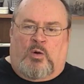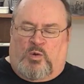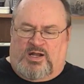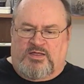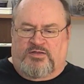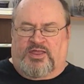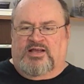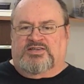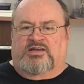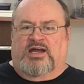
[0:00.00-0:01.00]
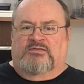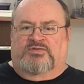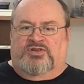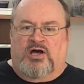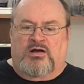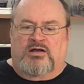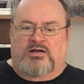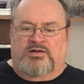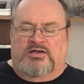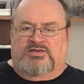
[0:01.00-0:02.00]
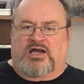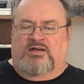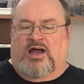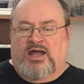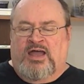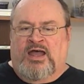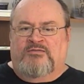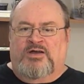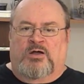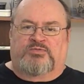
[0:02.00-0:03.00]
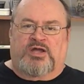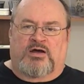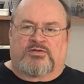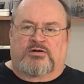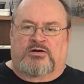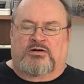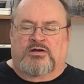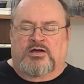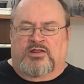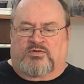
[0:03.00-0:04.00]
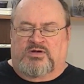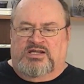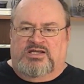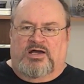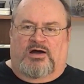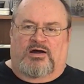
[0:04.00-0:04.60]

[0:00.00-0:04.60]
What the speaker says: one of the things that I've done is I have helped other 3D